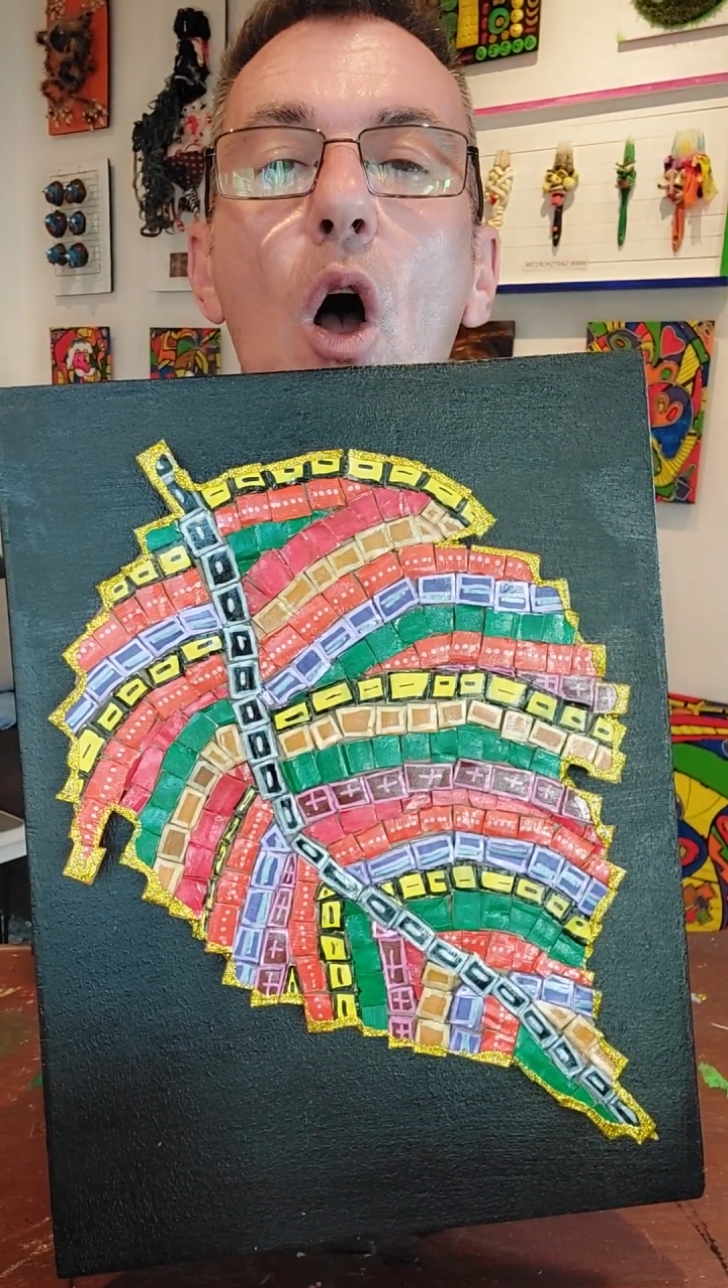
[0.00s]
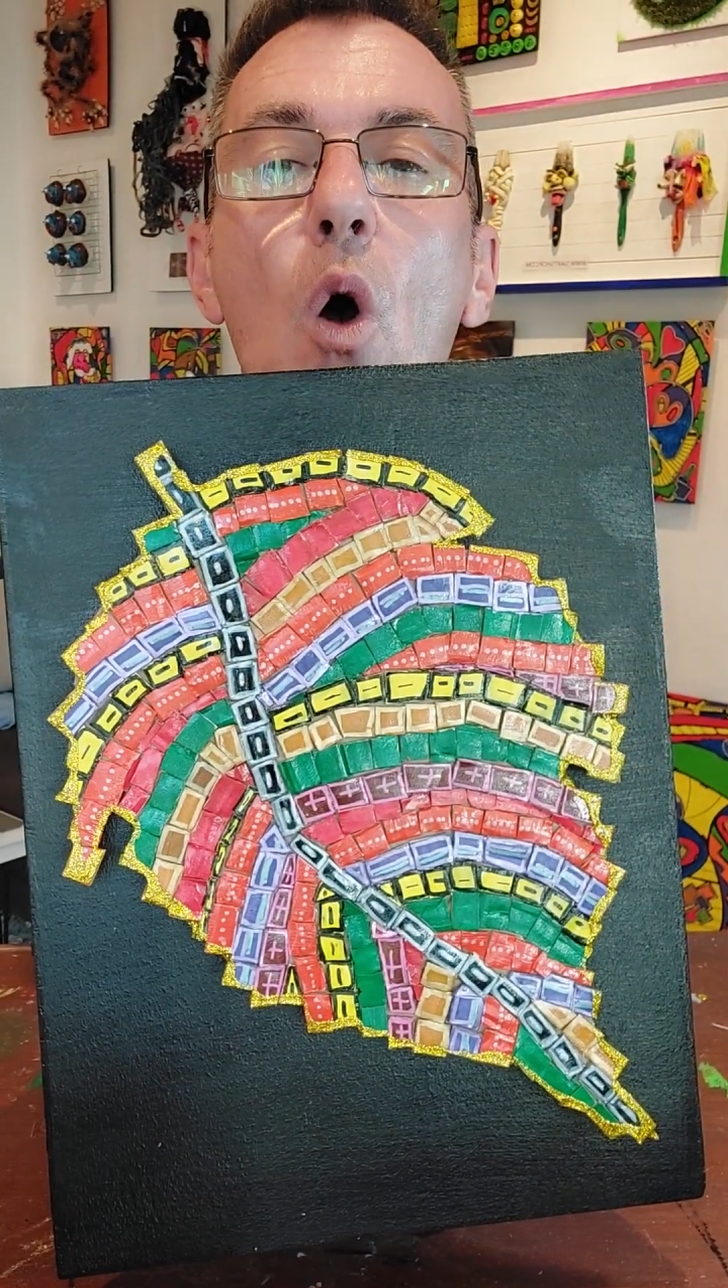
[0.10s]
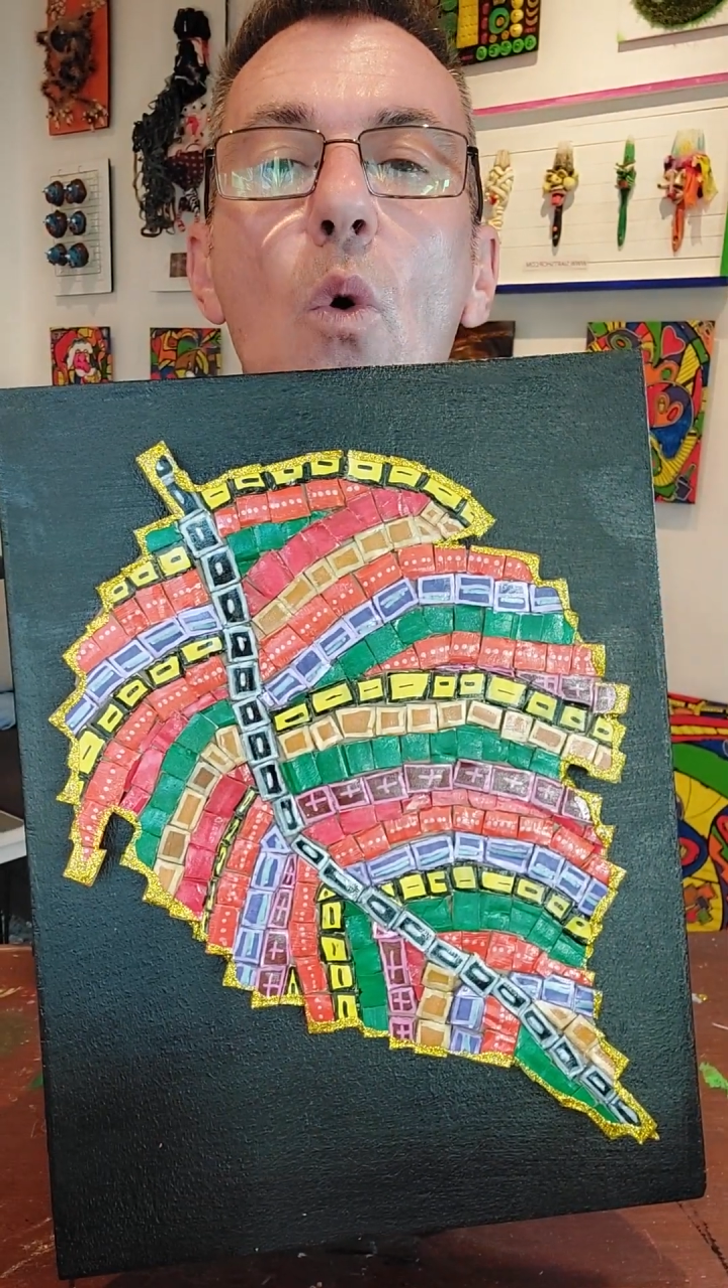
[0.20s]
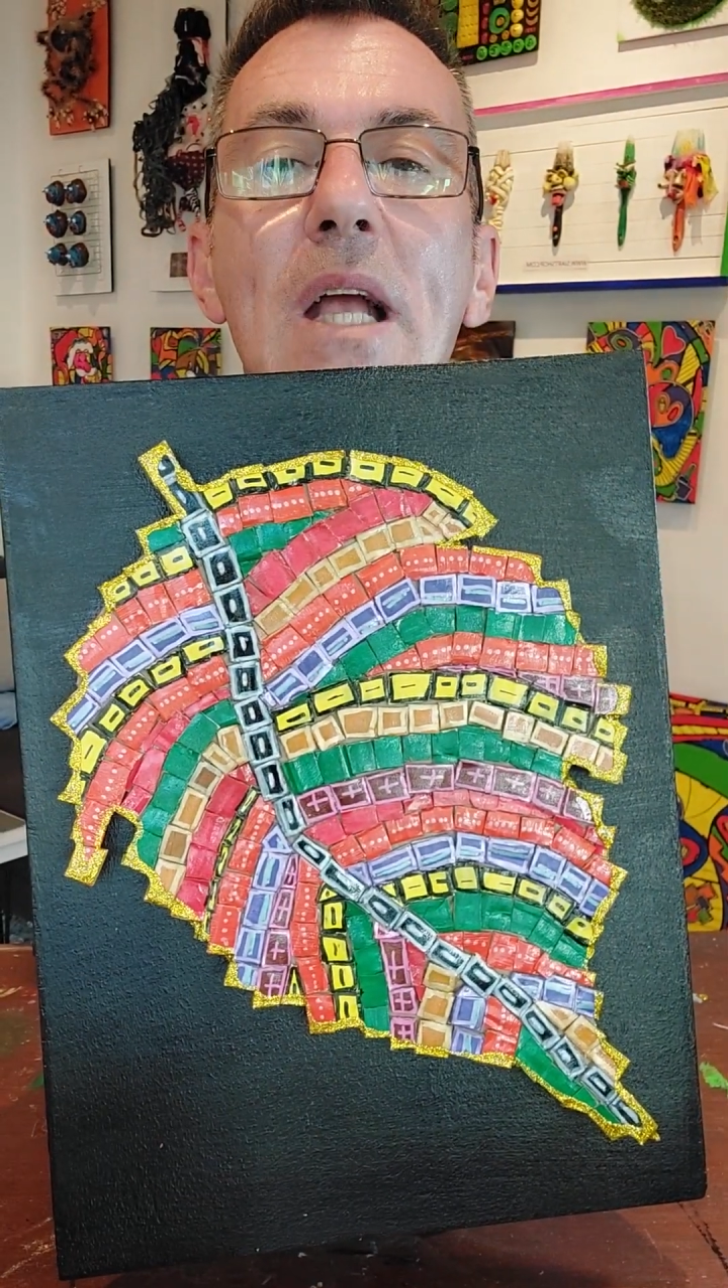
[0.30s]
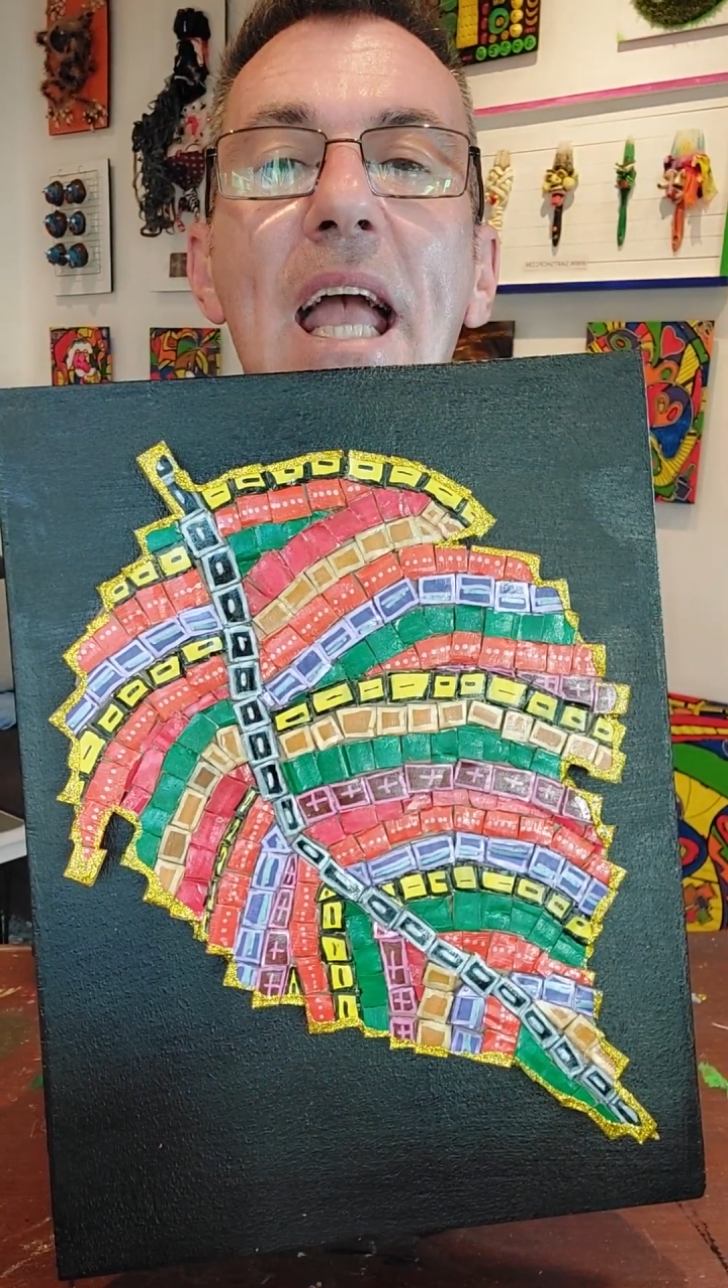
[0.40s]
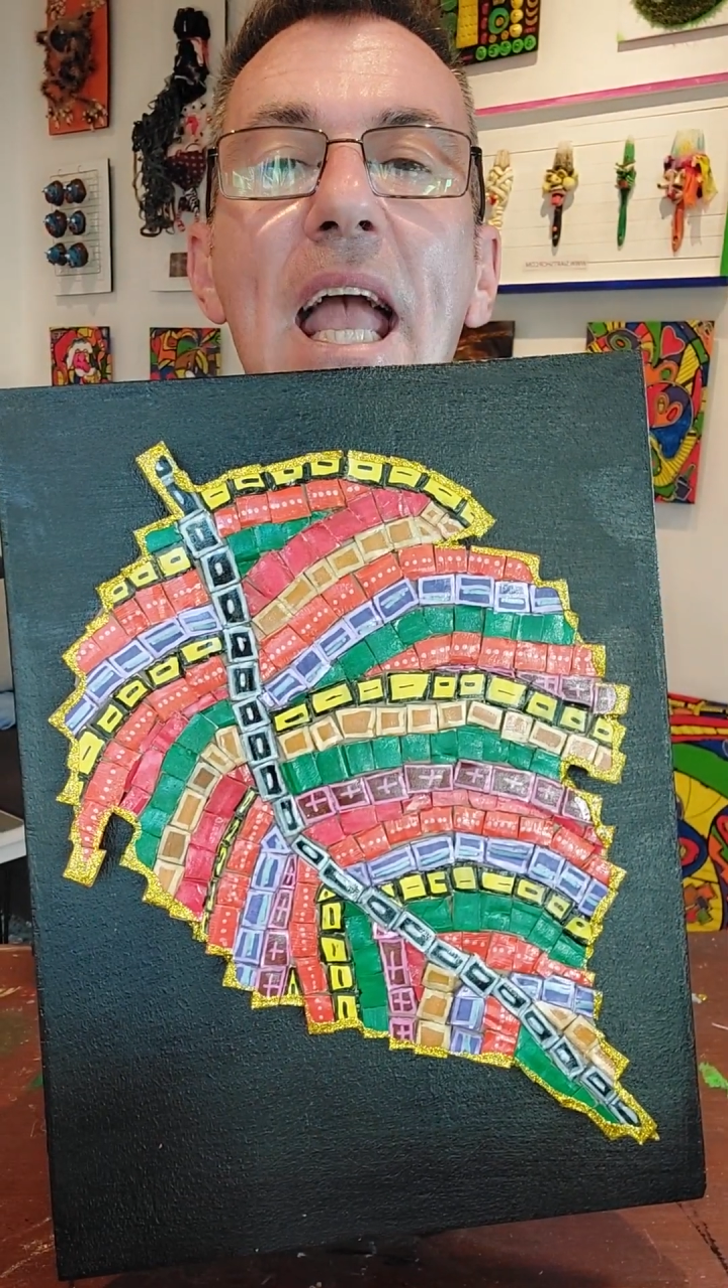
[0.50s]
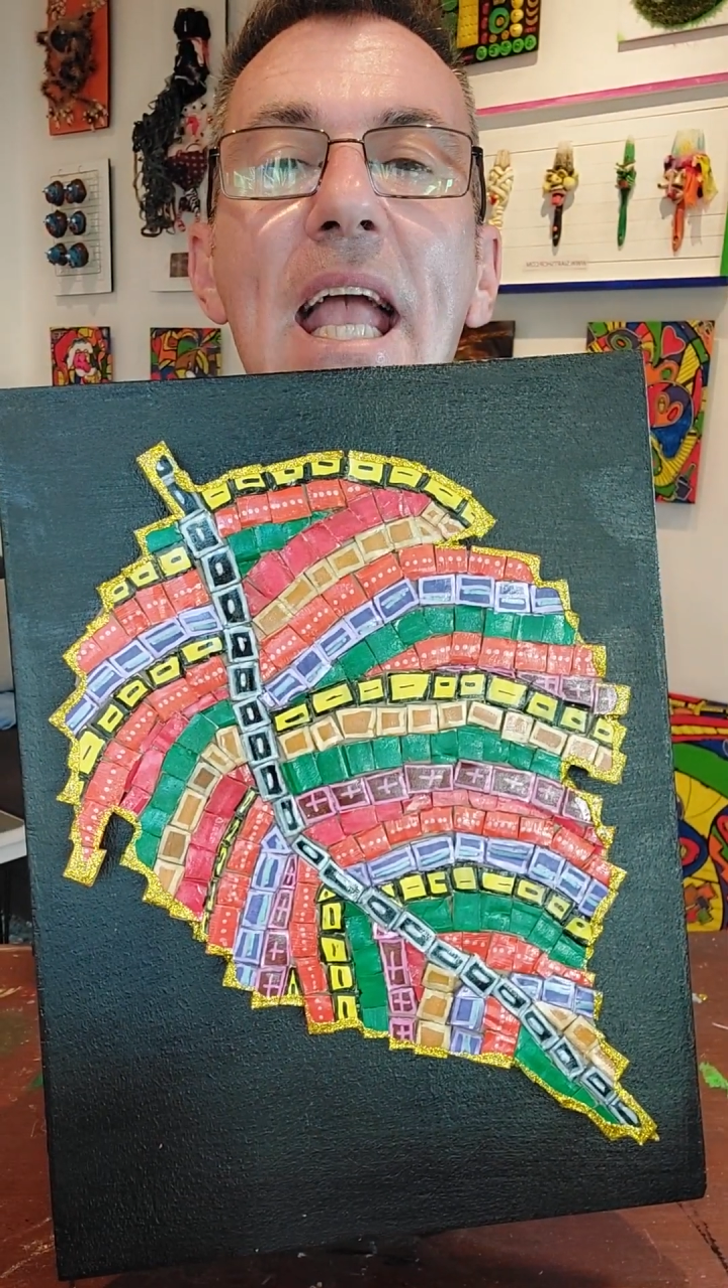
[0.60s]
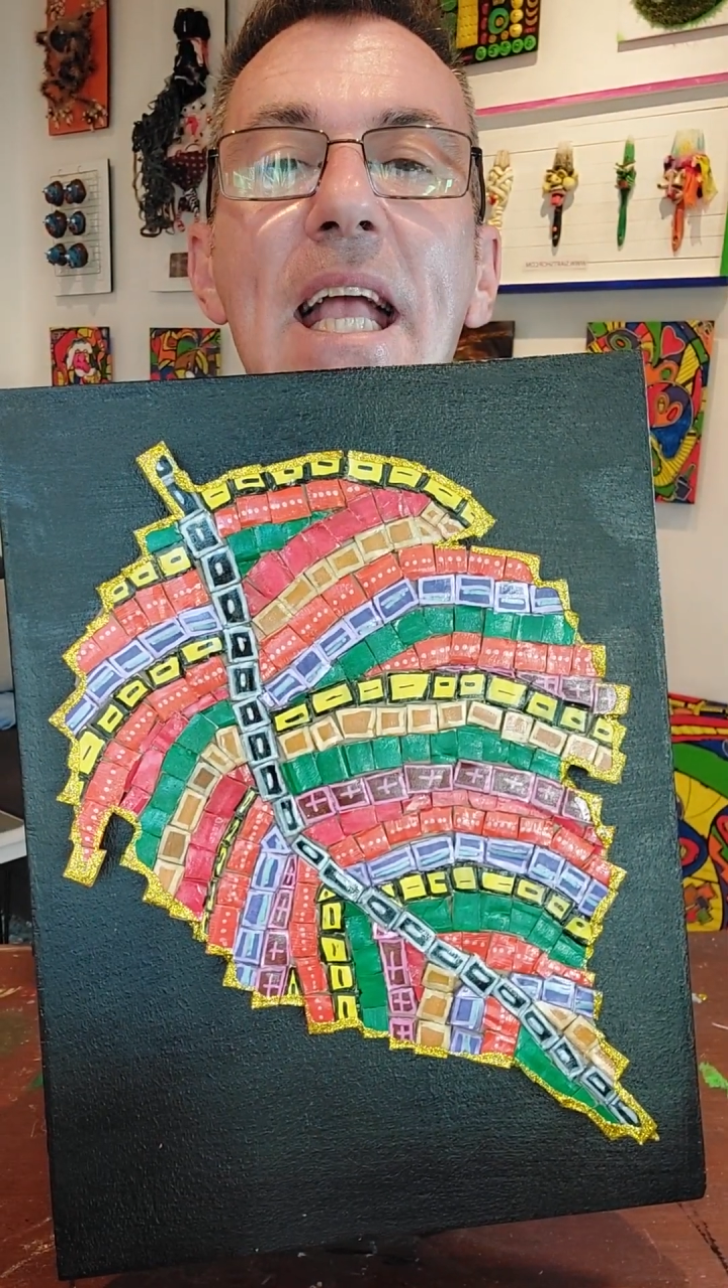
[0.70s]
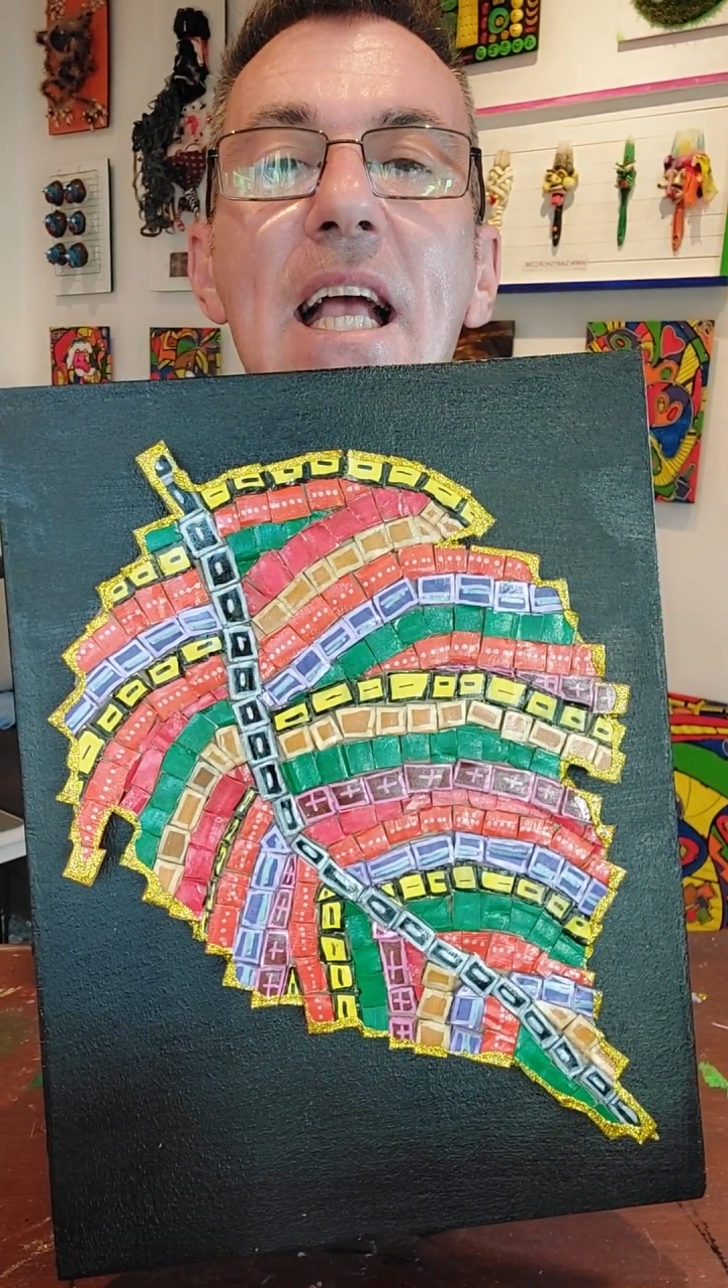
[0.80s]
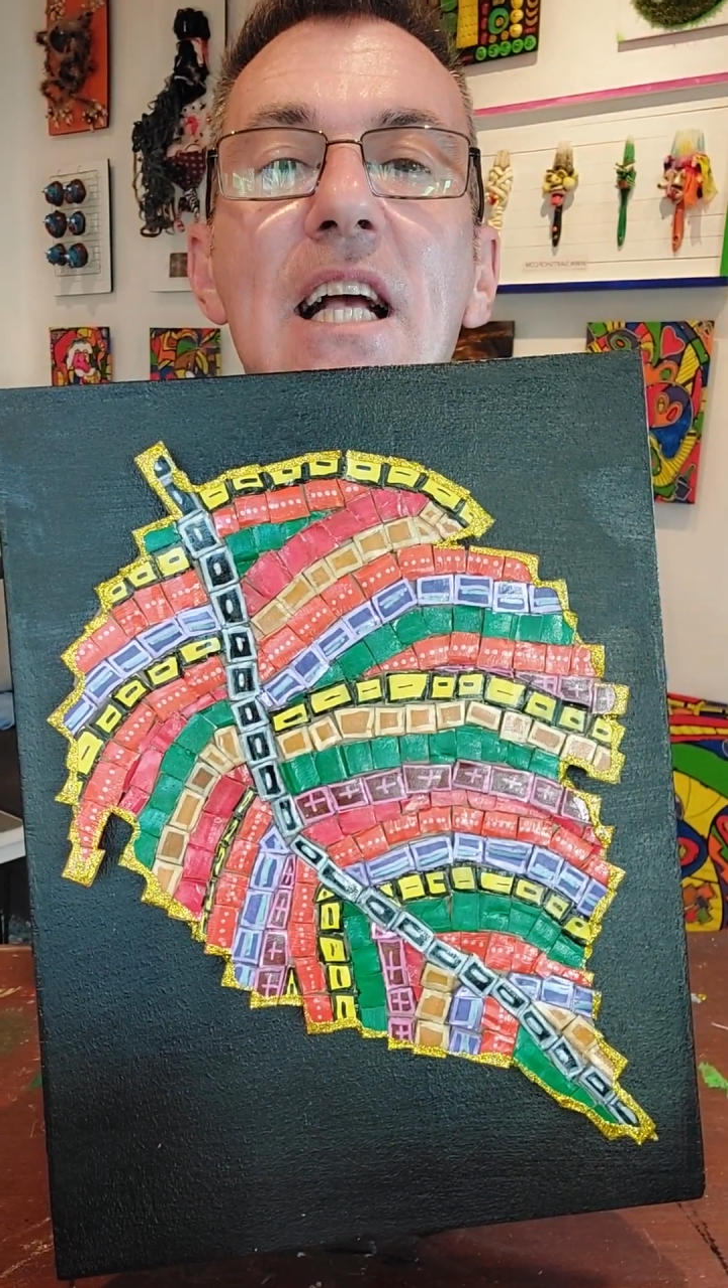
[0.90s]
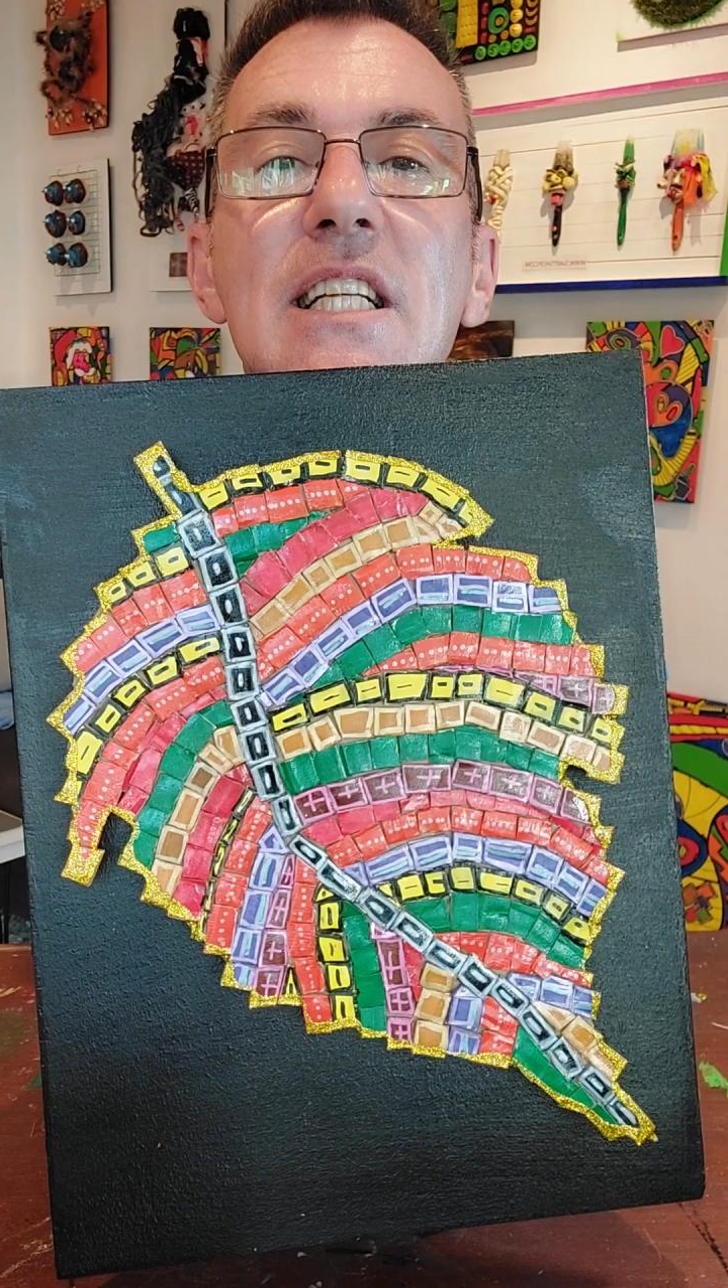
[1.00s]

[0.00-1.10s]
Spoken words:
Okay,